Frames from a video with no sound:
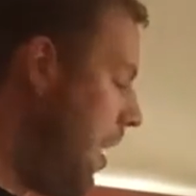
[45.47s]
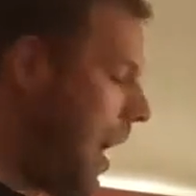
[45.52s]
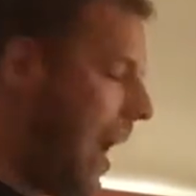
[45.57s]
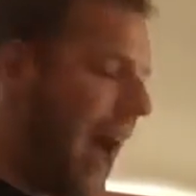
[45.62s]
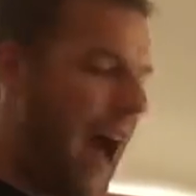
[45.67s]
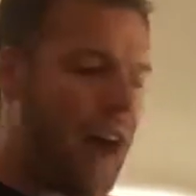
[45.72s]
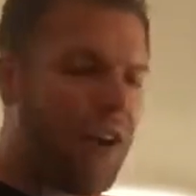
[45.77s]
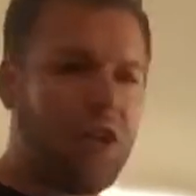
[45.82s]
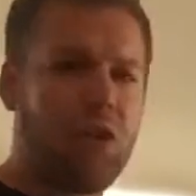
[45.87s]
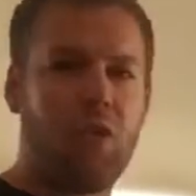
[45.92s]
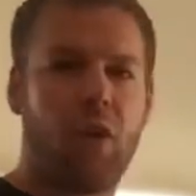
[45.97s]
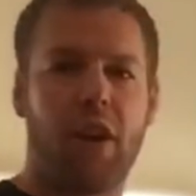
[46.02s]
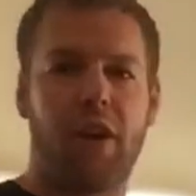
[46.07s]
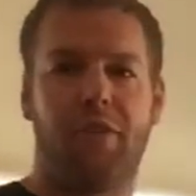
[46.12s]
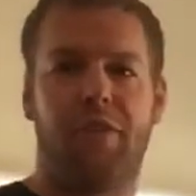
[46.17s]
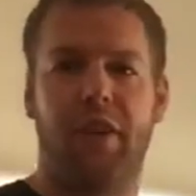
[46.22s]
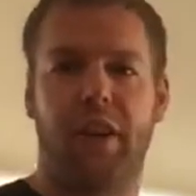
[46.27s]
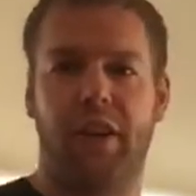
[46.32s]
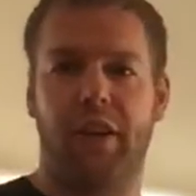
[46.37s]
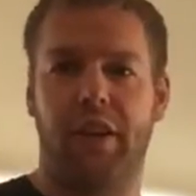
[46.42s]
how you want
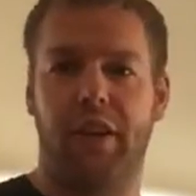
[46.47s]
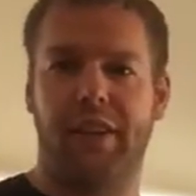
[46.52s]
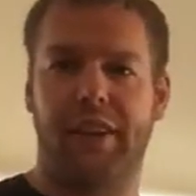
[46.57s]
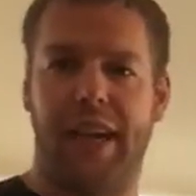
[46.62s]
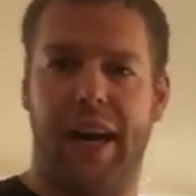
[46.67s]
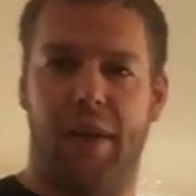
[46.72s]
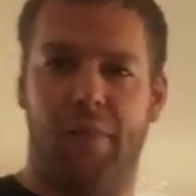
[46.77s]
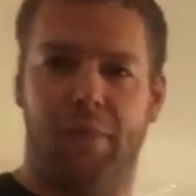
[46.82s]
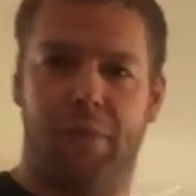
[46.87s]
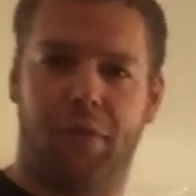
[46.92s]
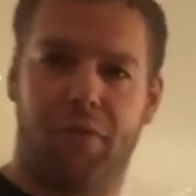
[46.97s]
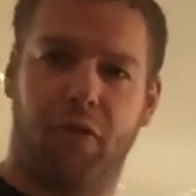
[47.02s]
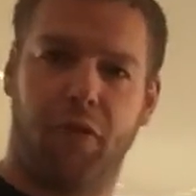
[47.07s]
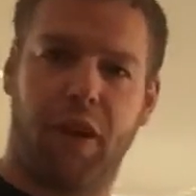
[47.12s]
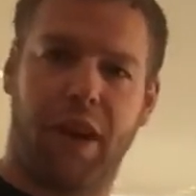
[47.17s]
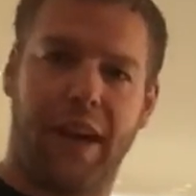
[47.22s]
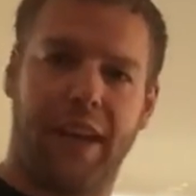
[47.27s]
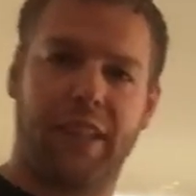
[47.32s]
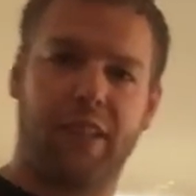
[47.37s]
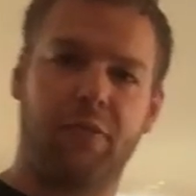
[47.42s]
to figure this out before
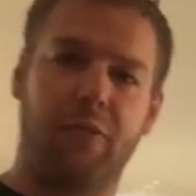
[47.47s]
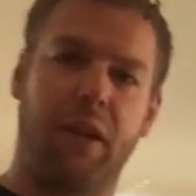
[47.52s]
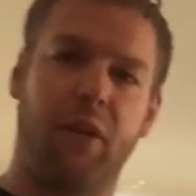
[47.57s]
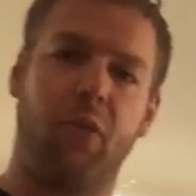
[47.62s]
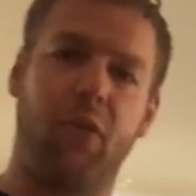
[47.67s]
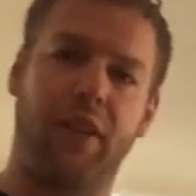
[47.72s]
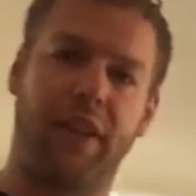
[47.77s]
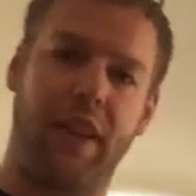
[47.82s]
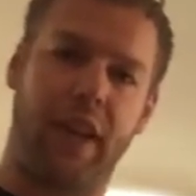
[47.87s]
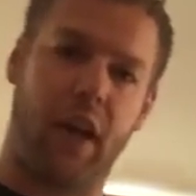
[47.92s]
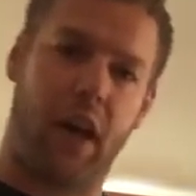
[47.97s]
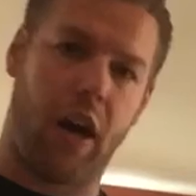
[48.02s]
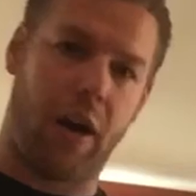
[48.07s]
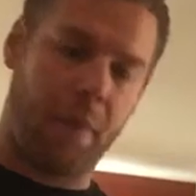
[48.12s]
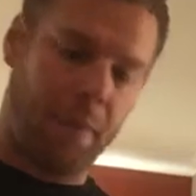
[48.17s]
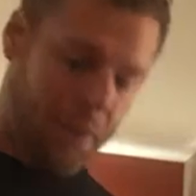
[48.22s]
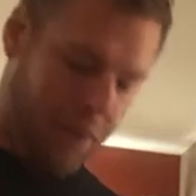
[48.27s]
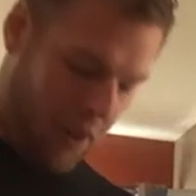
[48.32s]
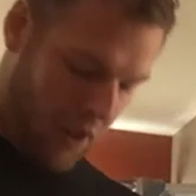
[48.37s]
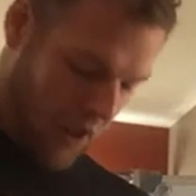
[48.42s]
I explain what they
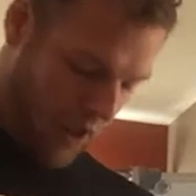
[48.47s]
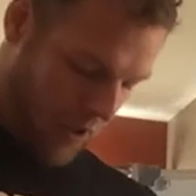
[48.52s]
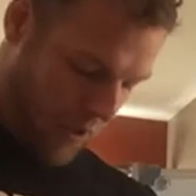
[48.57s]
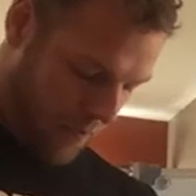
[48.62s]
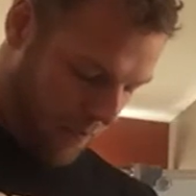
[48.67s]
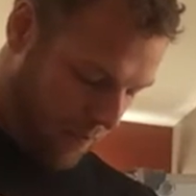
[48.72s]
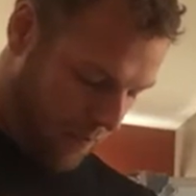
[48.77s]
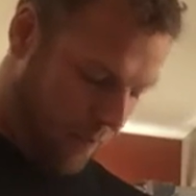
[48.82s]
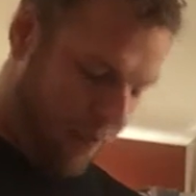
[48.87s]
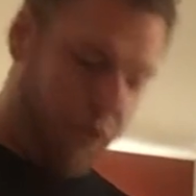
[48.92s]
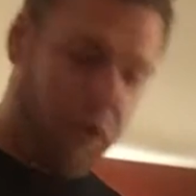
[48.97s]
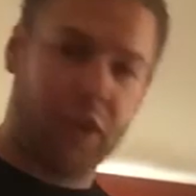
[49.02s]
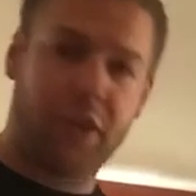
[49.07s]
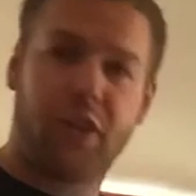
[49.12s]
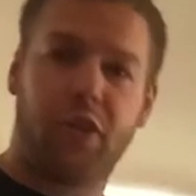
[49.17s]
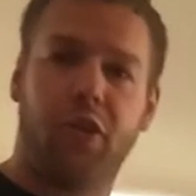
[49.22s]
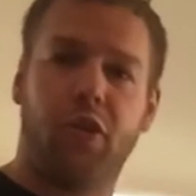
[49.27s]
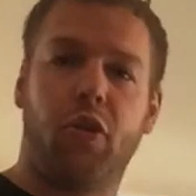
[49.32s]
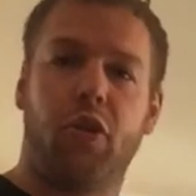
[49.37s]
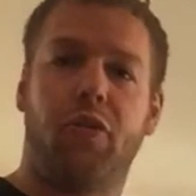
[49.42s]
are.
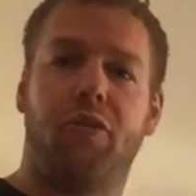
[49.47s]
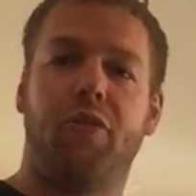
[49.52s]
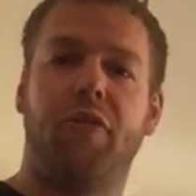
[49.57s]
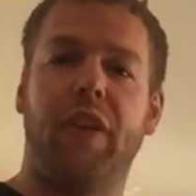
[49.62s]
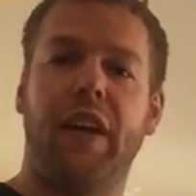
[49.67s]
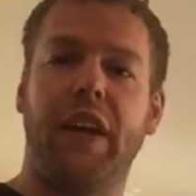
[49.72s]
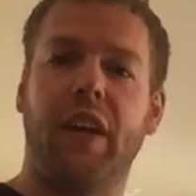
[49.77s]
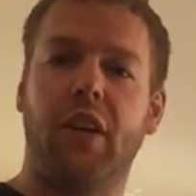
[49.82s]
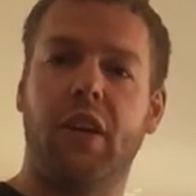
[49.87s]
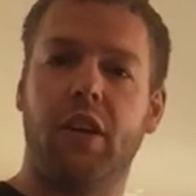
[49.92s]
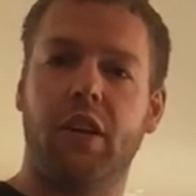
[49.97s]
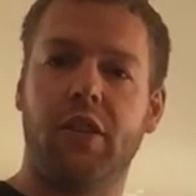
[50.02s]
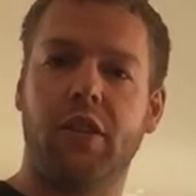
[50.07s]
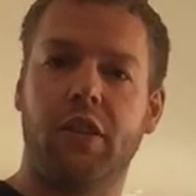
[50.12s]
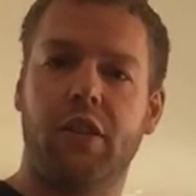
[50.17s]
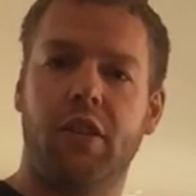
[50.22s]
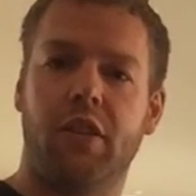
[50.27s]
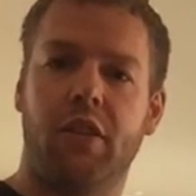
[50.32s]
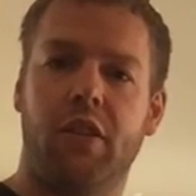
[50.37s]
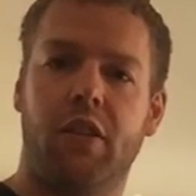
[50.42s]
Put your
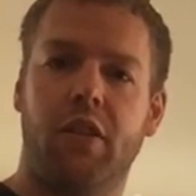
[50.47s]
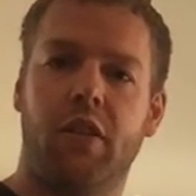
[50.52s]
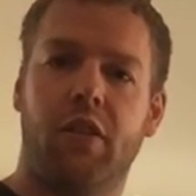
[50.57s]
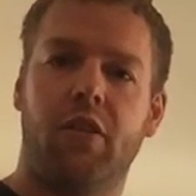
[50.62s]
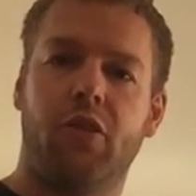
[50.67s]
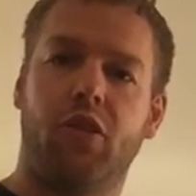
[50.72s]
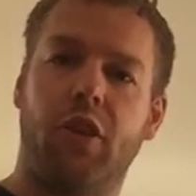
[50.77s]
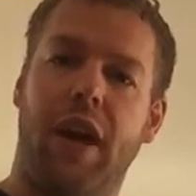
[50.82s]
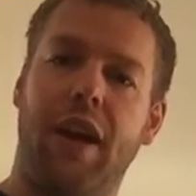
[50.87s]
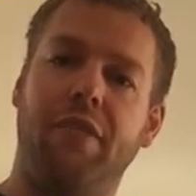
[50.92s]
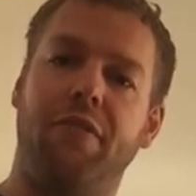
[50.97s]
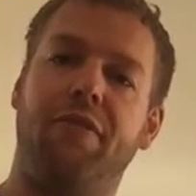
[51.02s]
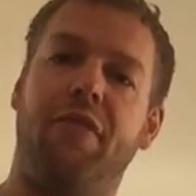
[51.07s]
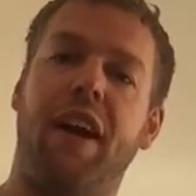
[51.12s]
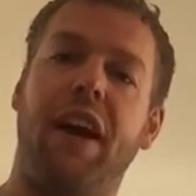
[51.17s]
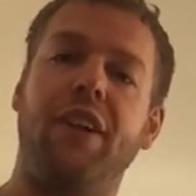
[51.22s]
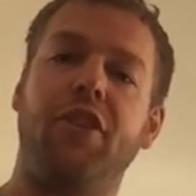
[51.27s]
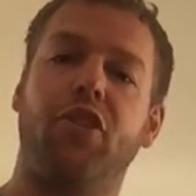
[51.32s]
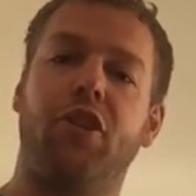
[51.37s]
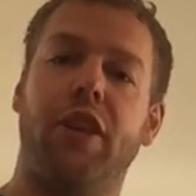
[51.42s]
fingers, try and
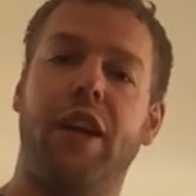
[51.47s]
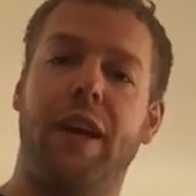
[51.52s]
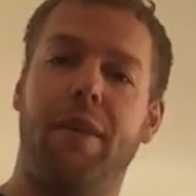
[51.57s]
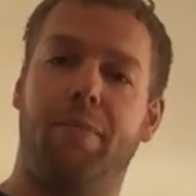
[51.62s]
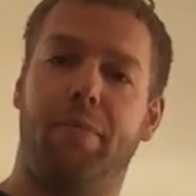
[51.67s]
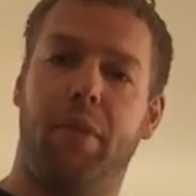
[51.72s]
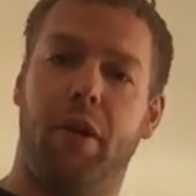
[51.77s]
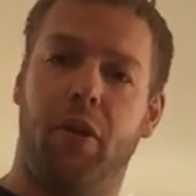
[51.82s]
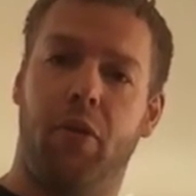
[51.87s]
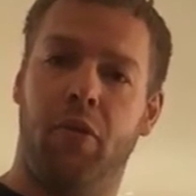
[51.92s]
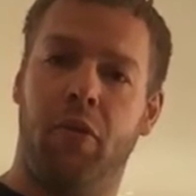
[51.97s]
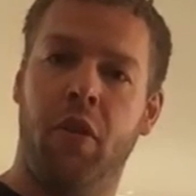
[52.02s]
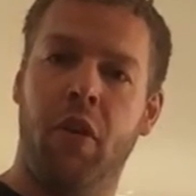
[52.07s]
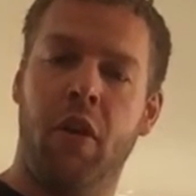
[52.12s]
find your hip bone.